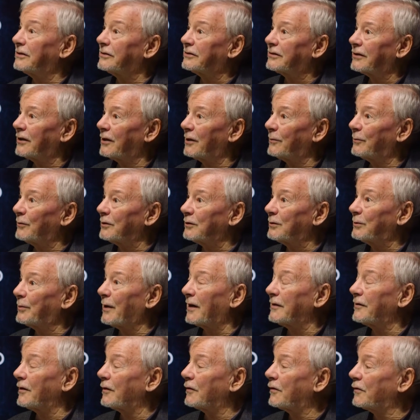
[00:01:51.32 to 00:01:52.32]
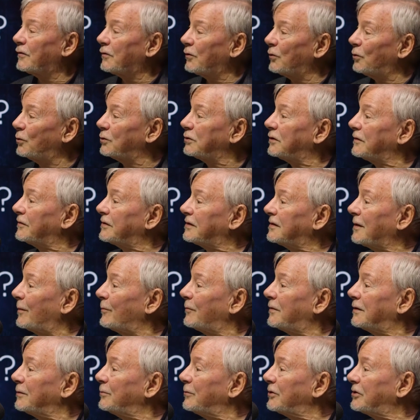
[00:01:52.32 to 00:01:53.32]
determined by the thought of
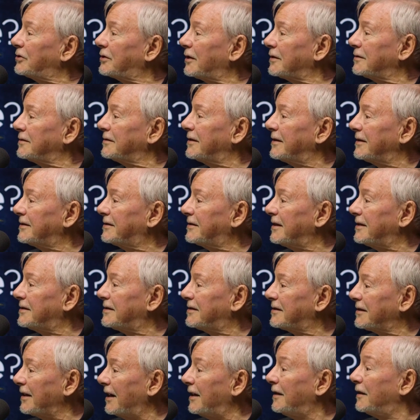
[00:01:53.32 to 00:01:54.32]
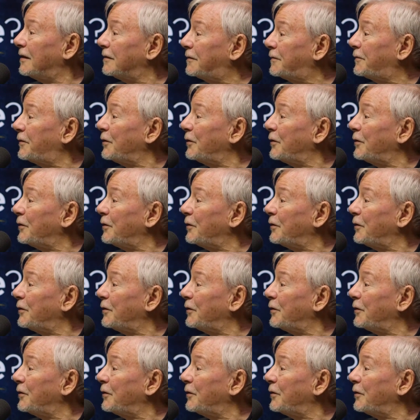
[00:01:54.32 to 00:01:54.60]
something which doesn't exist in the